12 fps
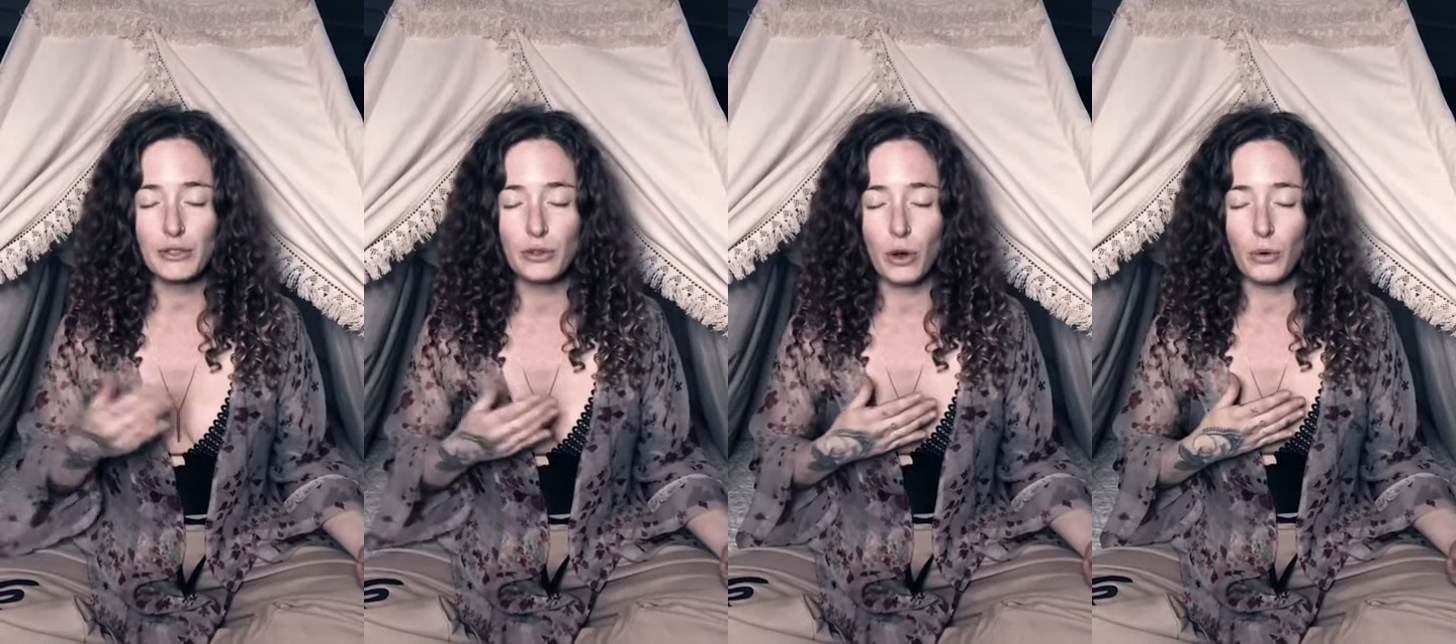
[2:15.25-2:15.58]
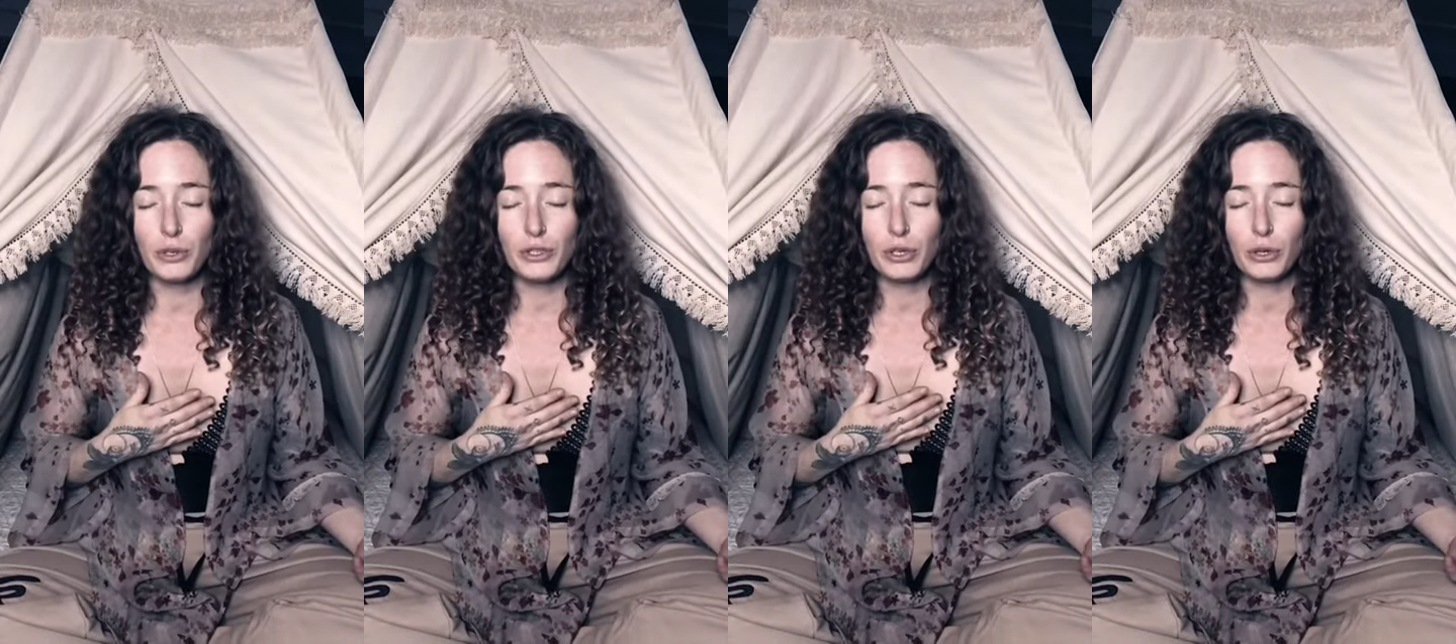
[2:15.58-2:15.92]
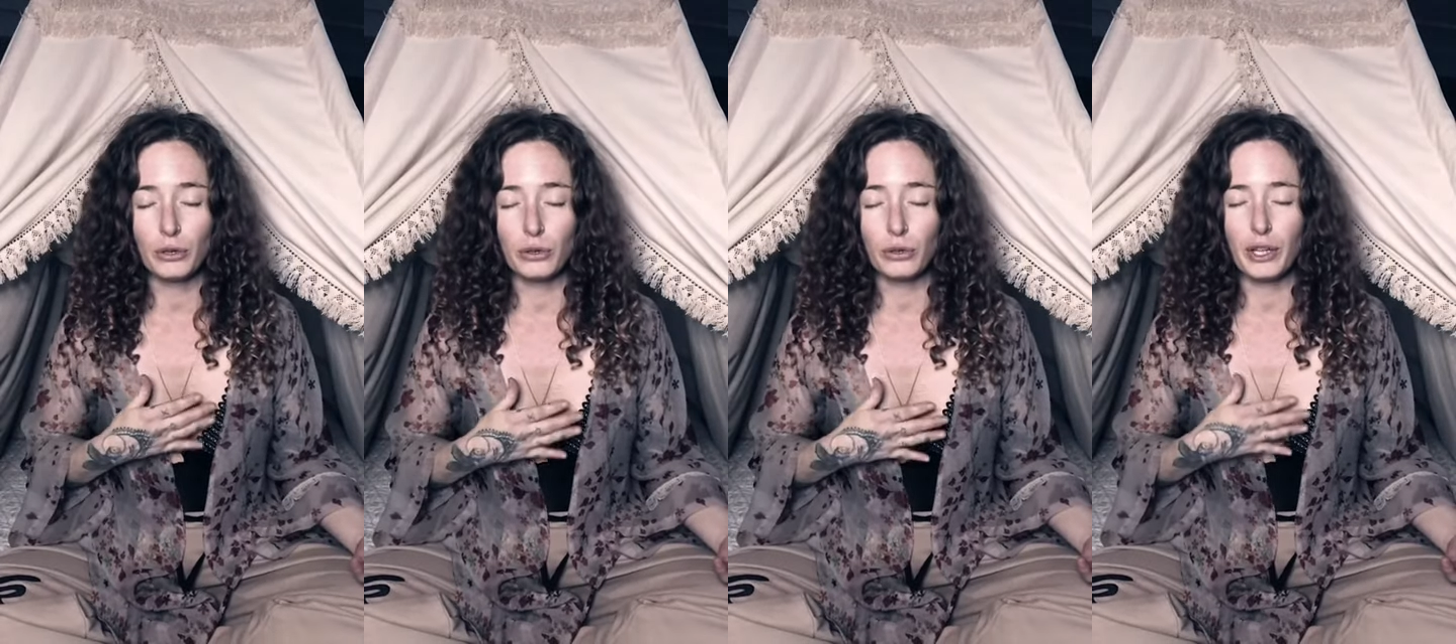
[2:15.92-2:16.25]
go
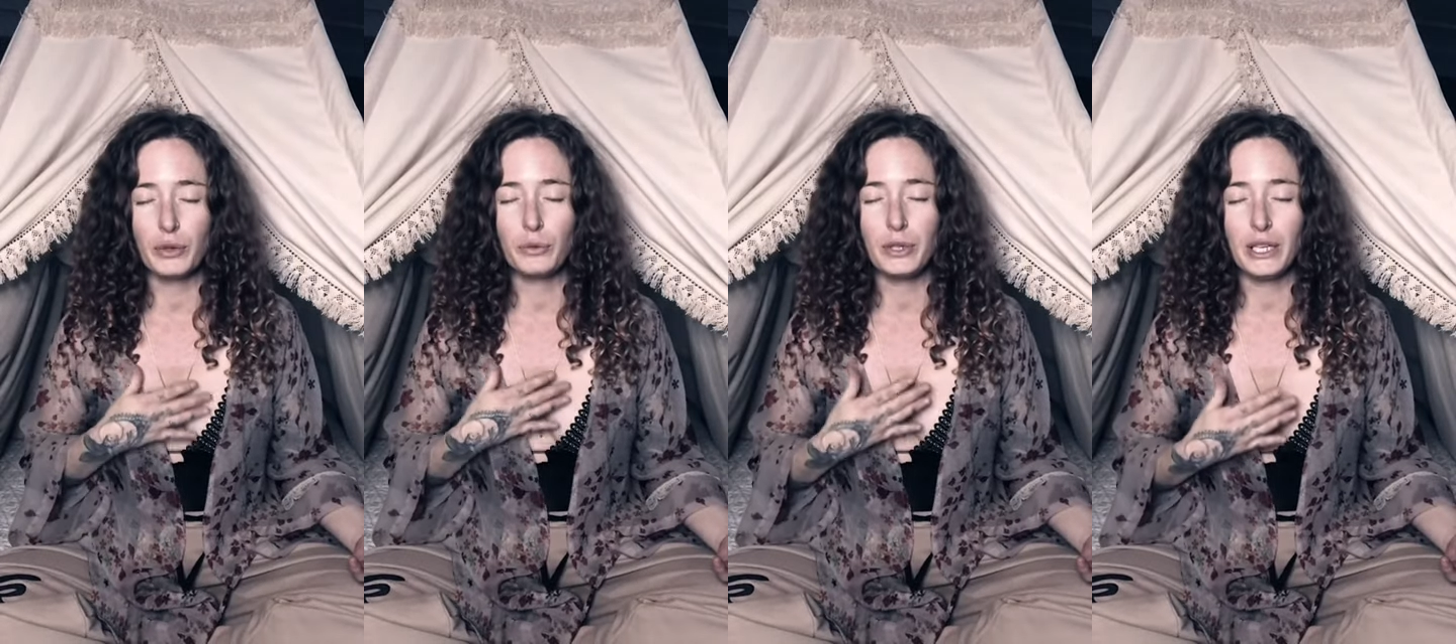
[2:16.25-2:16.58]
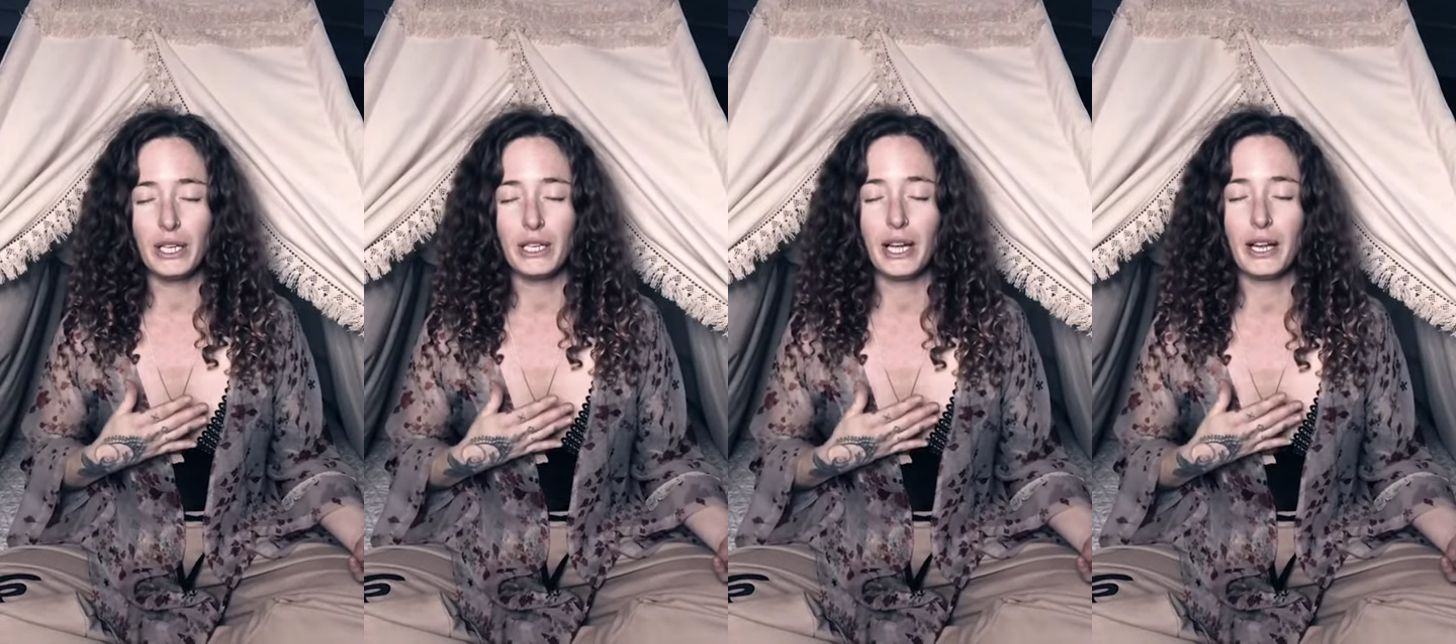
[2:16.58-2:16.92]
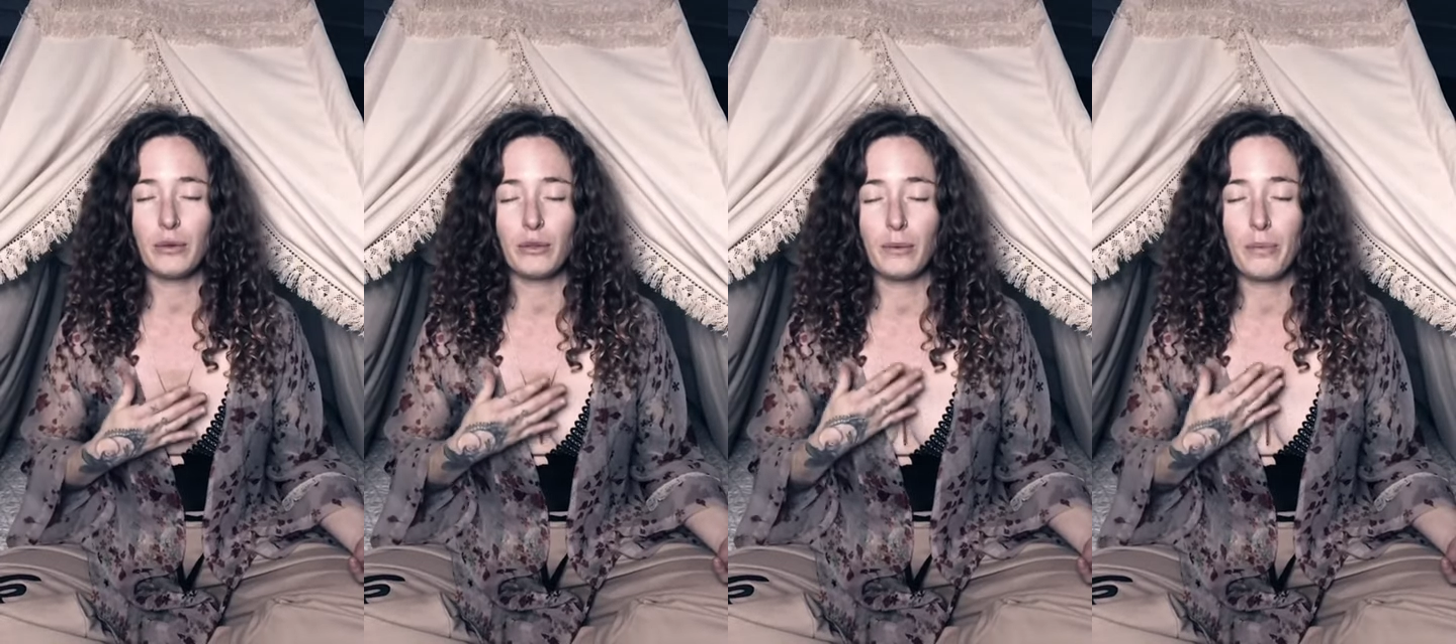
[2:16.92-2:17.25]
internal, and
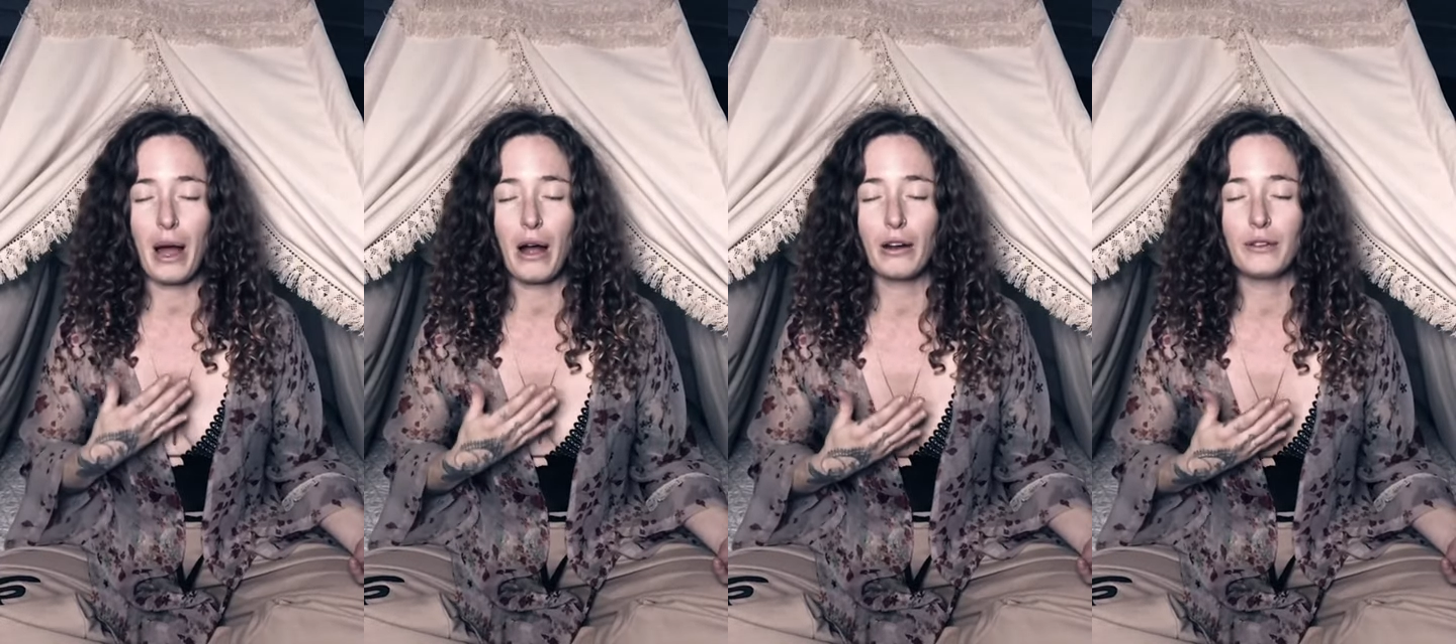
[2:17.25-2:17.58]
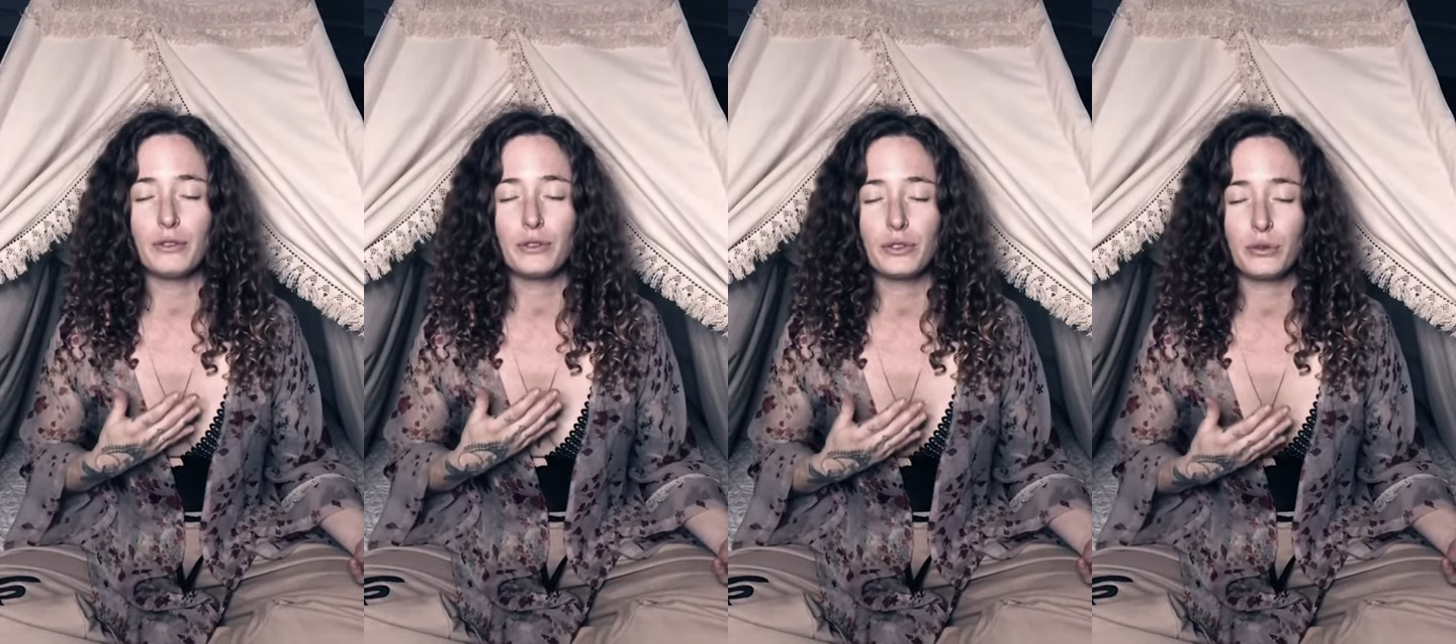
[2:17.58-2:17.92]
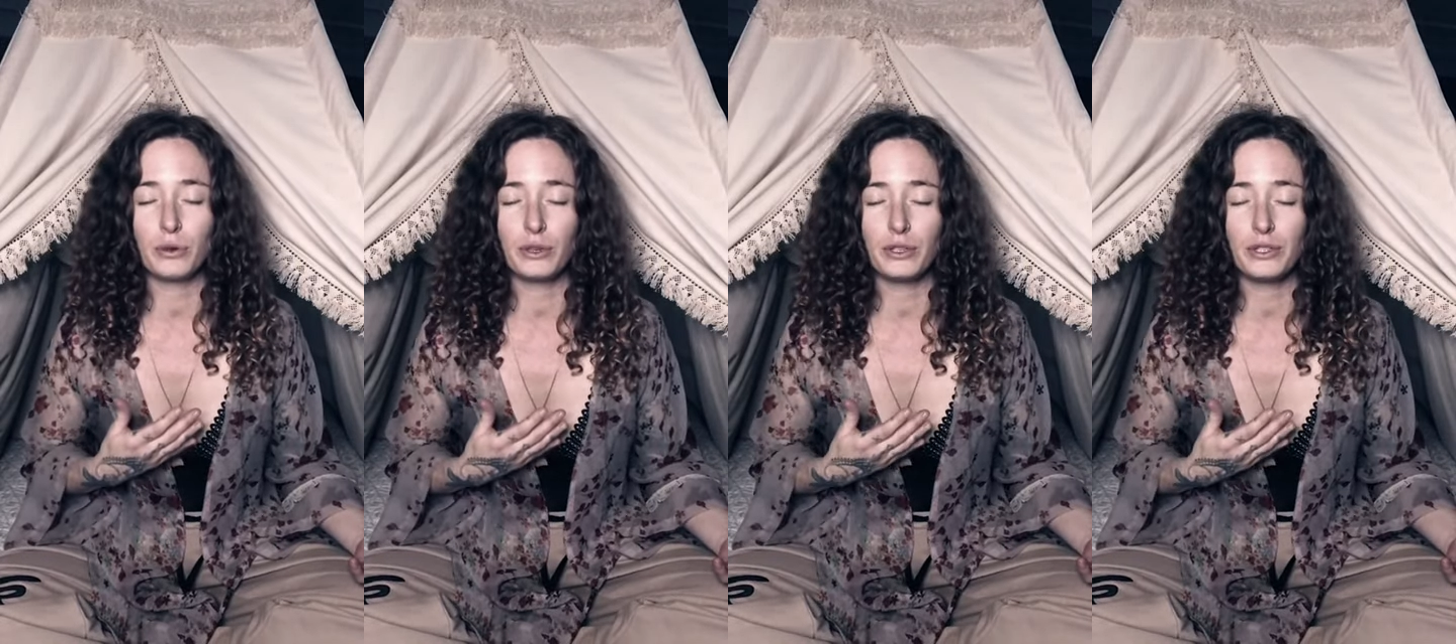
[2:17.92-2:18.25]
reconnect with the powerful
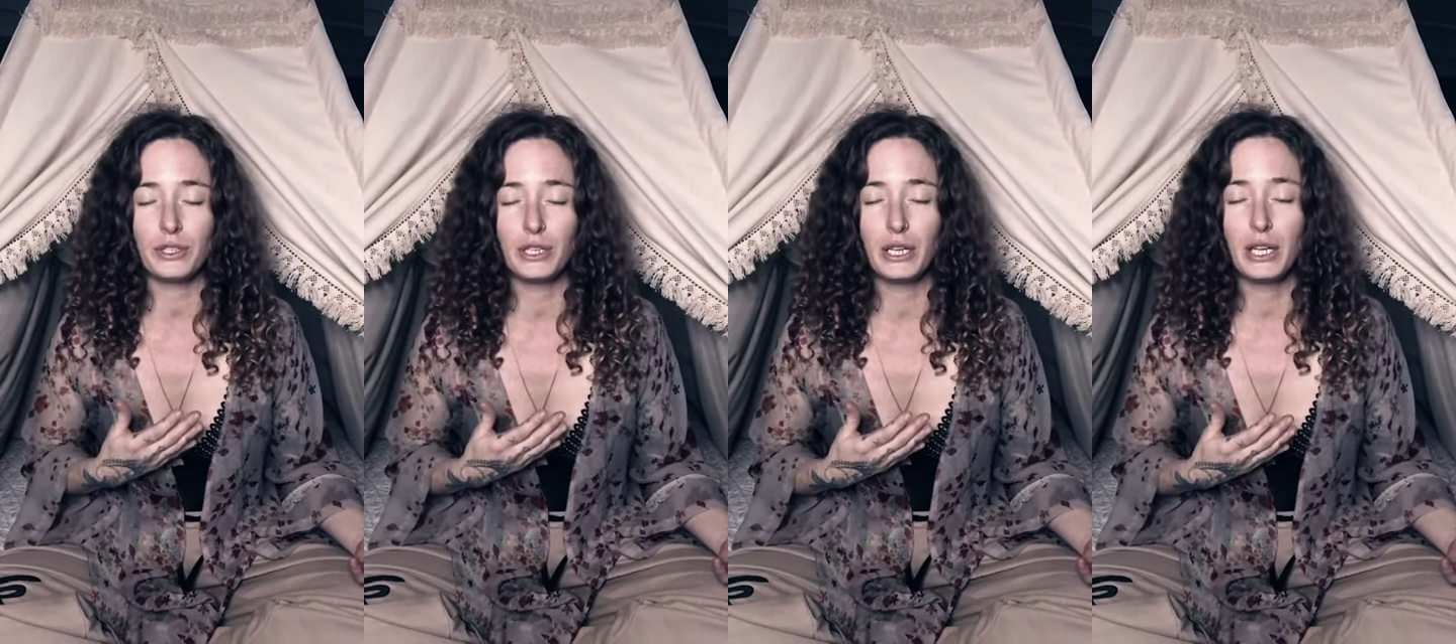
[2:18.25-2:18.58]
source